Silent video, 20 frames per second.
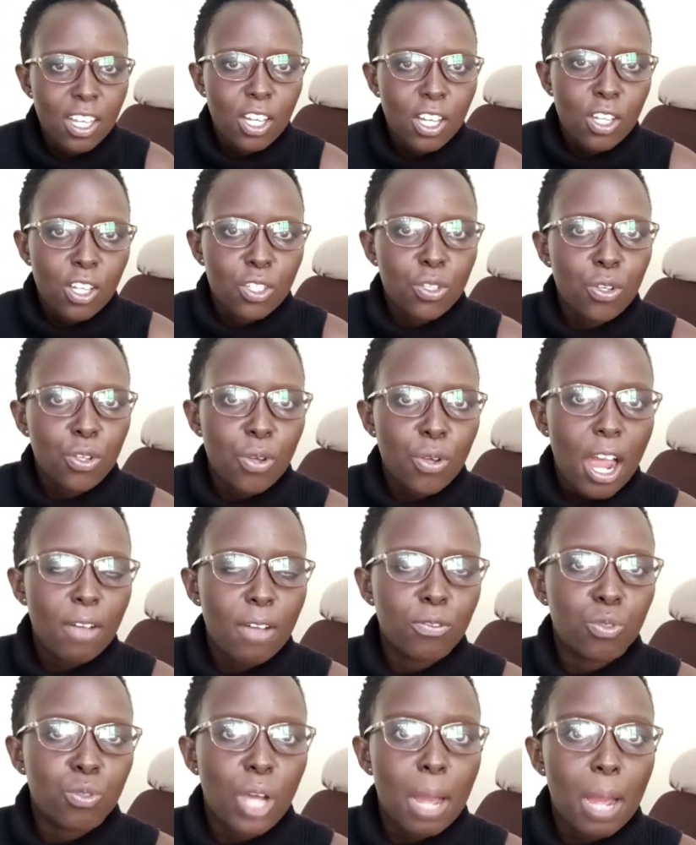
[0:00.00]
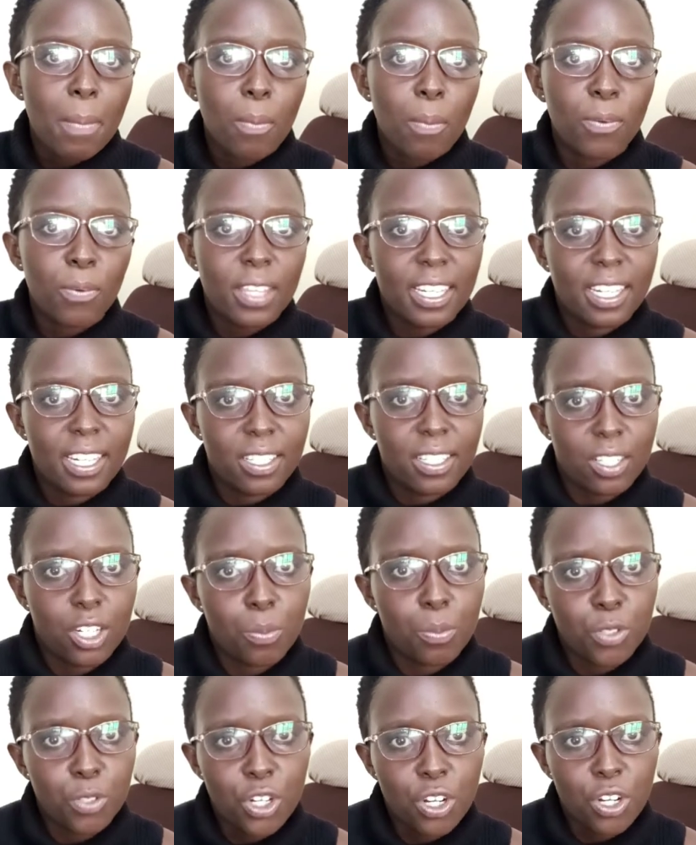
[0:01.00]
So you have to come up with a
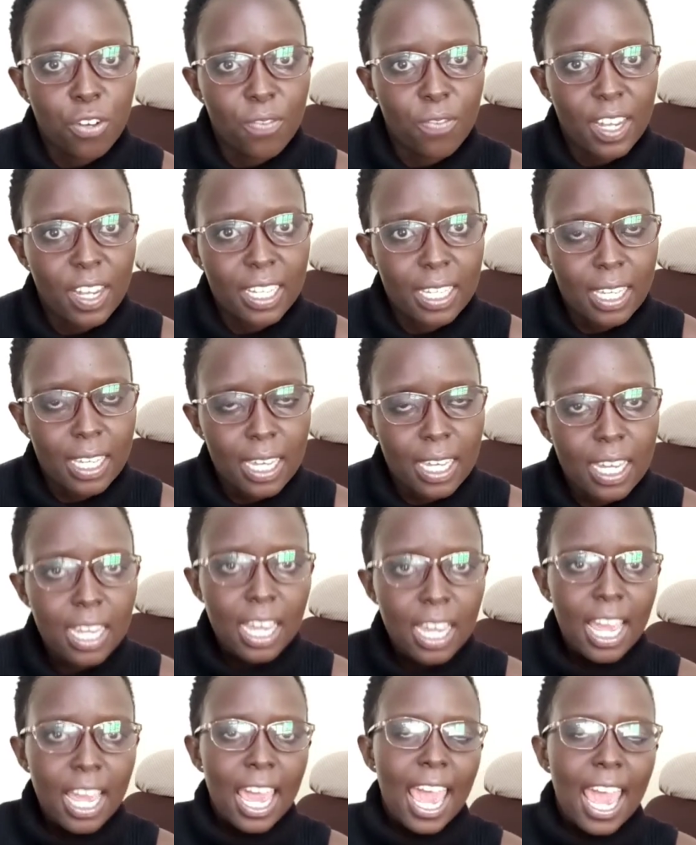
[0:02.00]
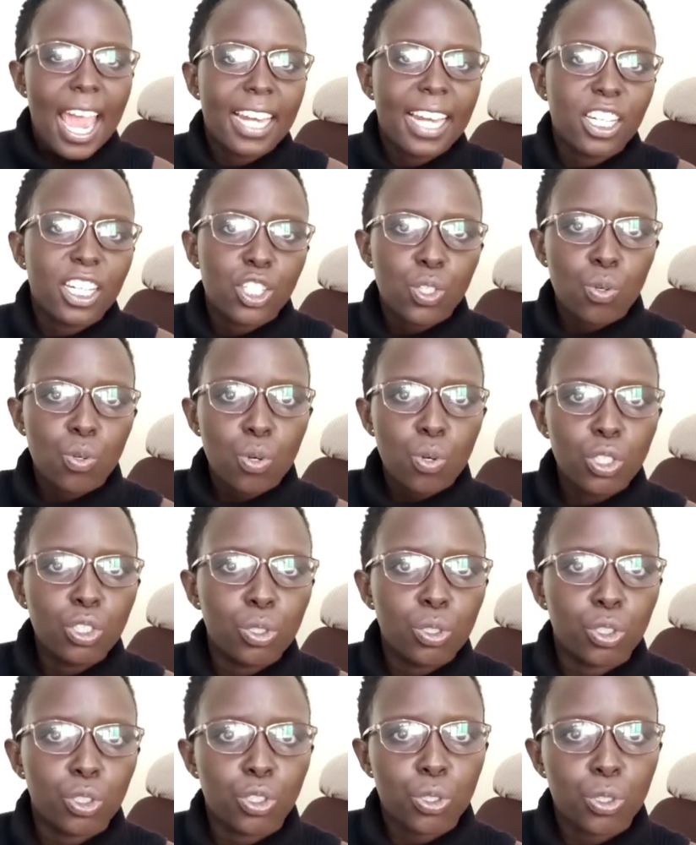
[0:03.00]
description of a gig, and it's good to
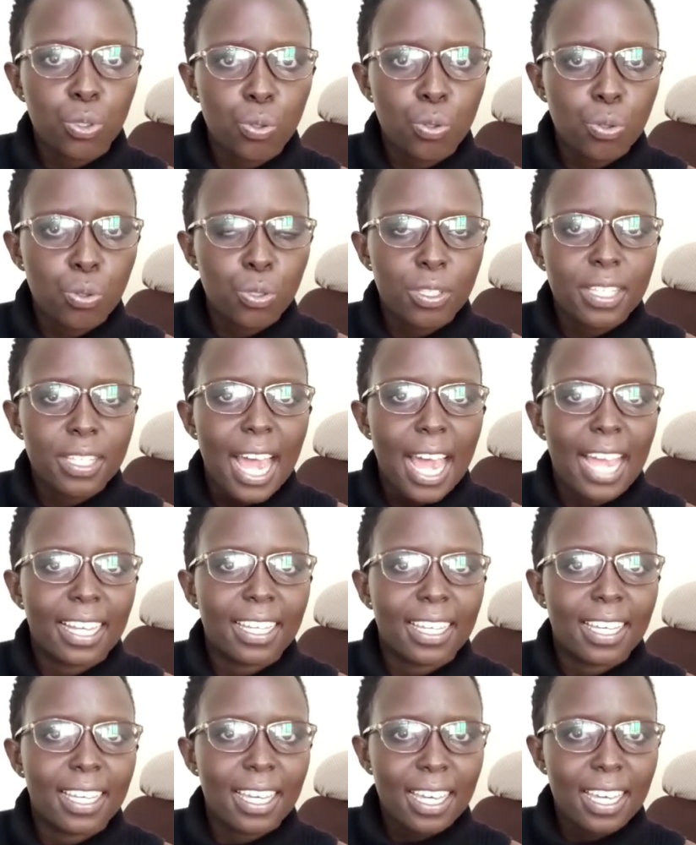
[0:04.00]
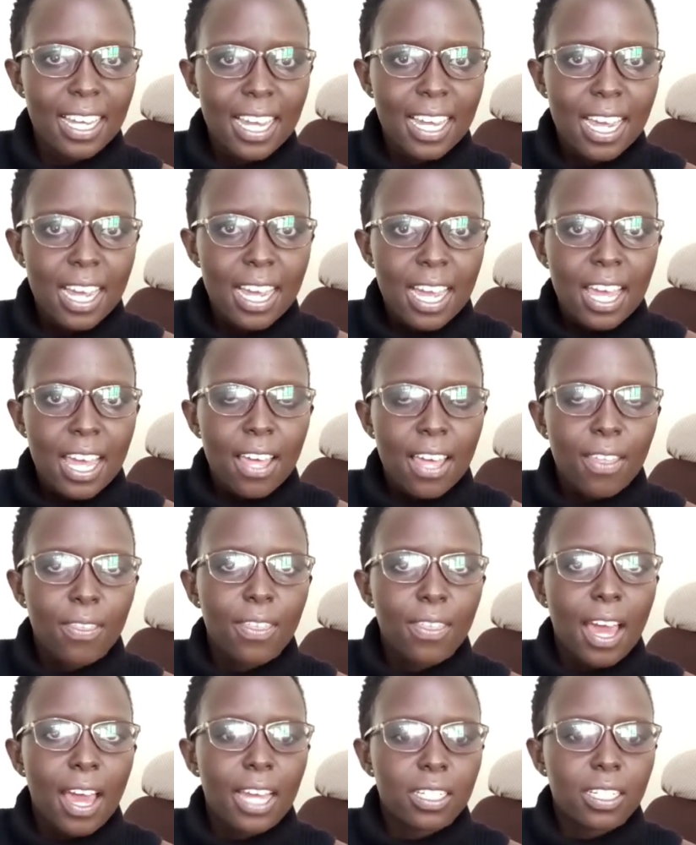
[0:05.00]
choose a gig
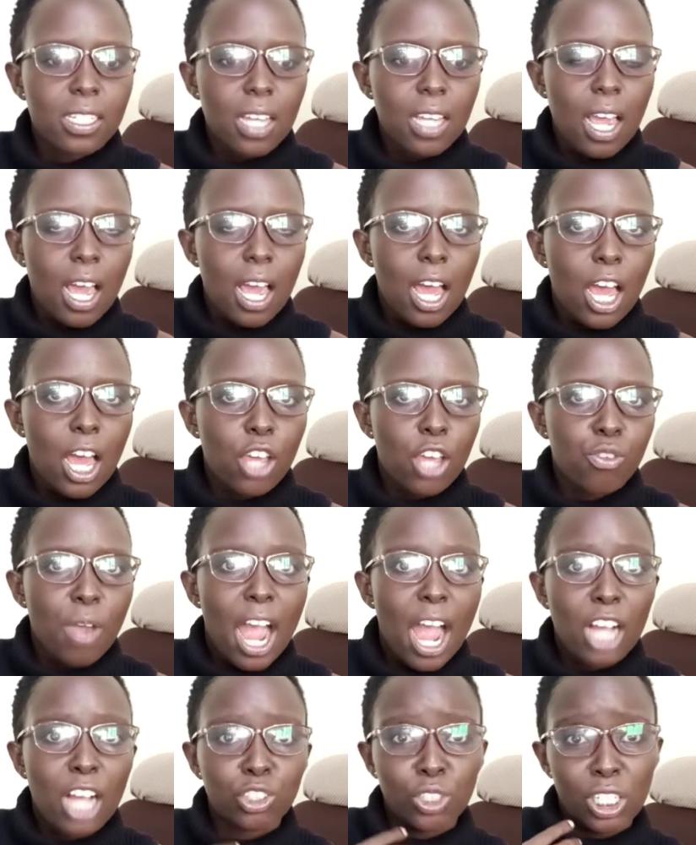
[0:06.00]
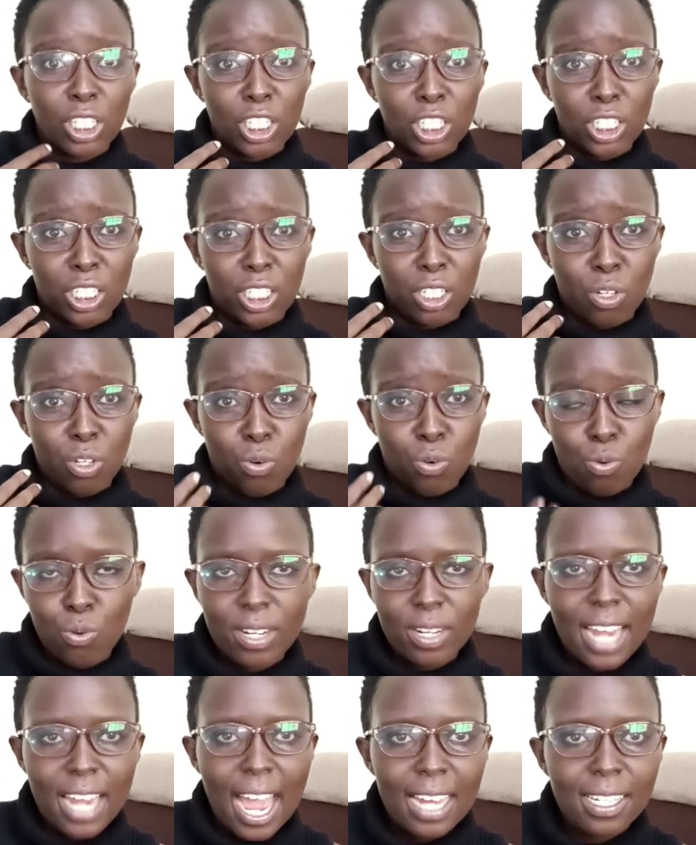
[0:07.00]
that you're actually good
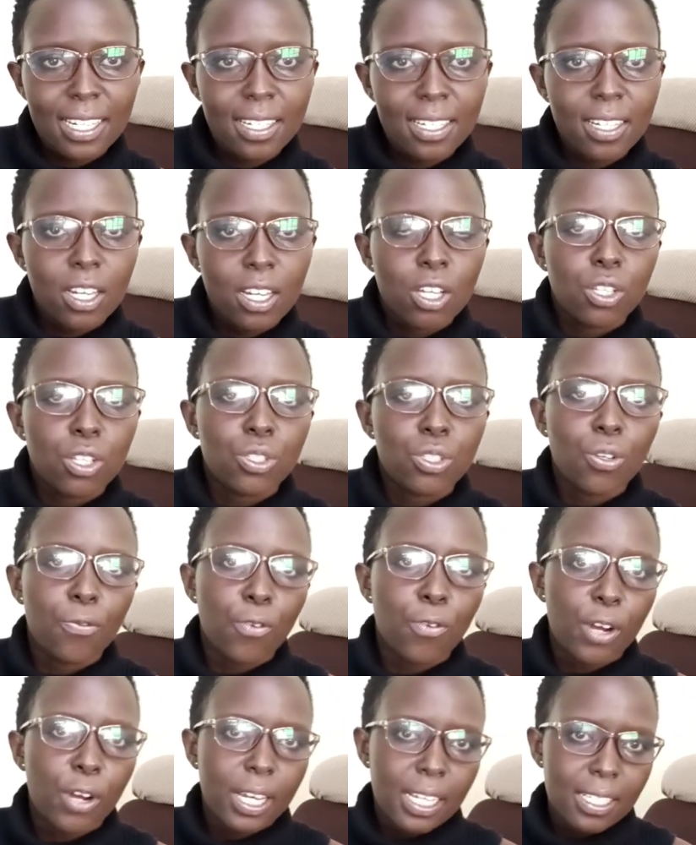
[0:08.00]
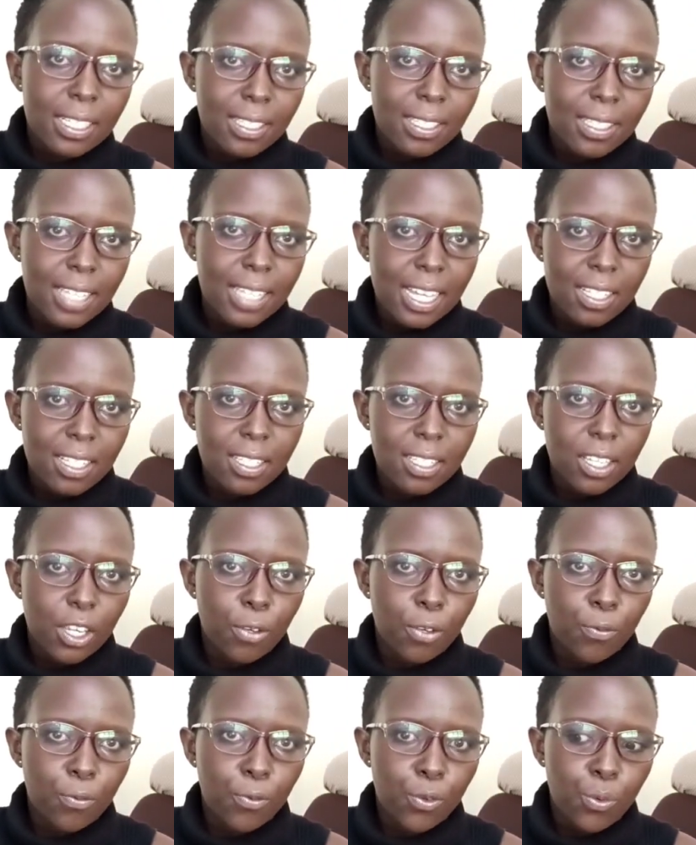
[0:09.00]
at. So for instance,
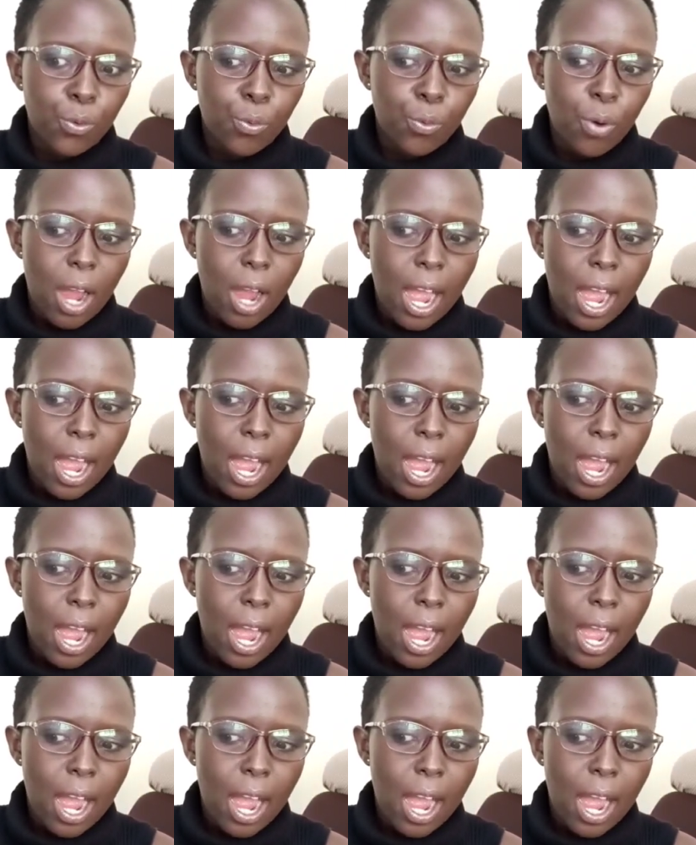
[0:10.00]
if you